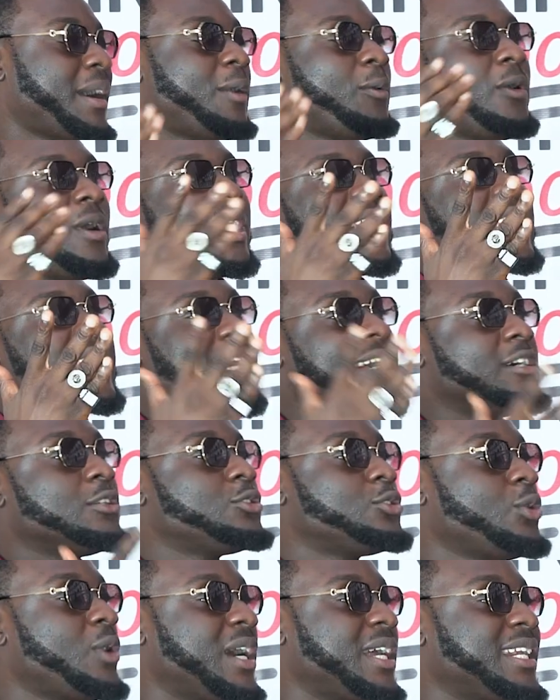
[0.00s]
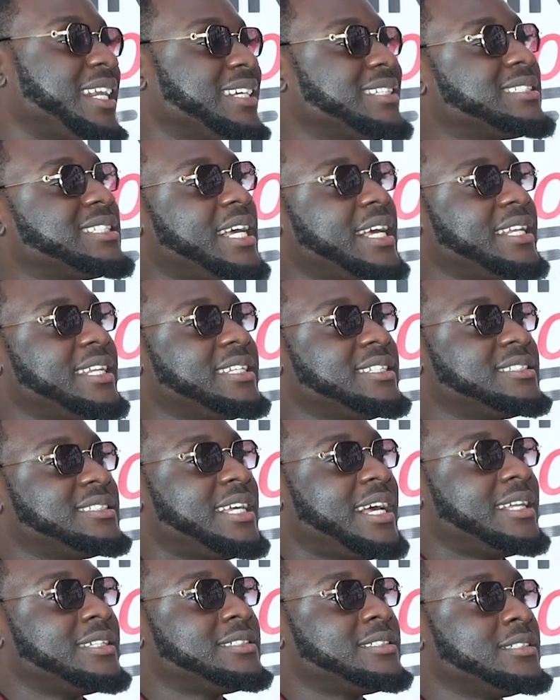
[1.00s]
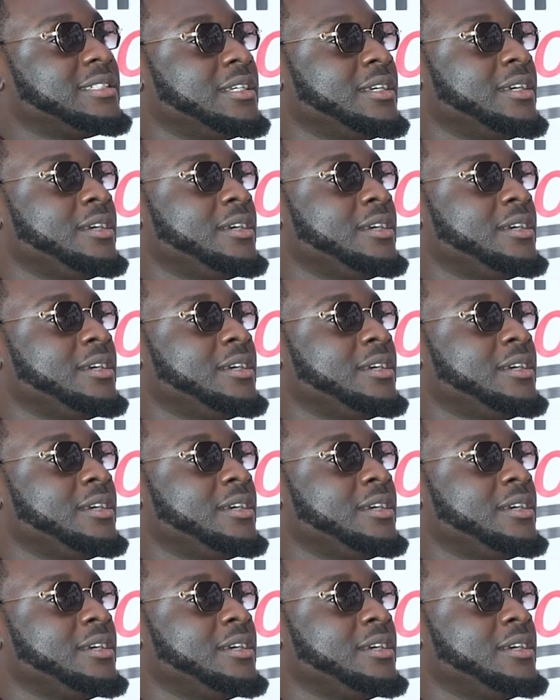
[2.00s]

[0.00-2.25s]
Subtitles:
But what girls don't understand is that